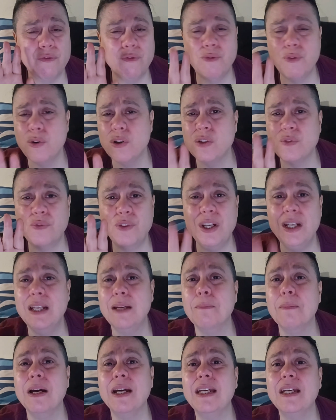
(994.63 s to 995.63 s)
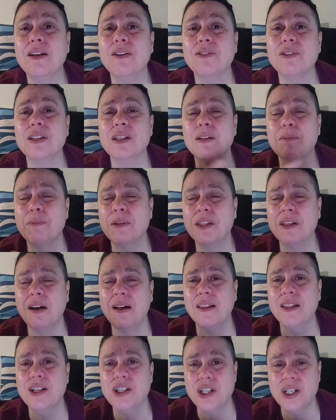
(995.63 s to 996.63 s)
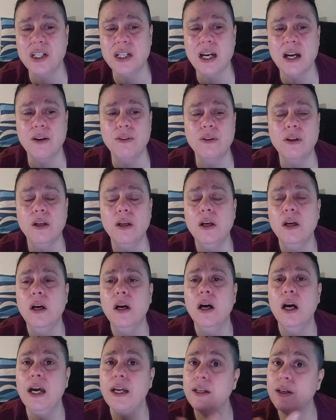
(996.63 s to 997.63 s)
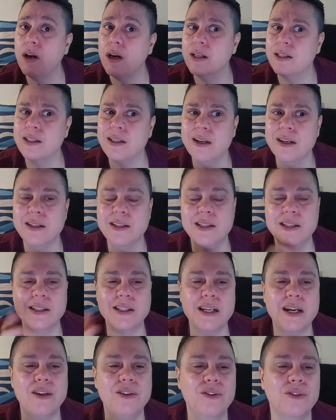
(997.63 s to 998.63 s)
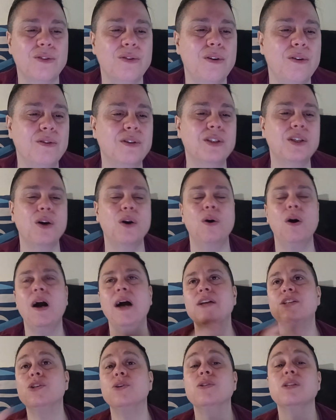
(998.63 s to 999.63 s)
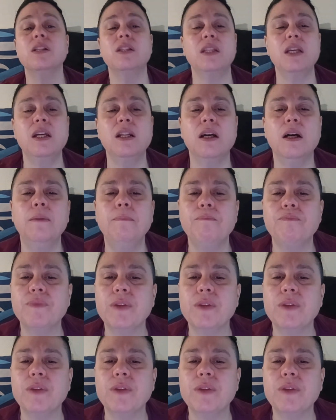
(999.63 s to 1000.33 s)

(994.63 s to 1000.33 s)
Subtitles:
force-feeding my Celtic mythology down and gods and goddesses down your throat. So I chose Athena.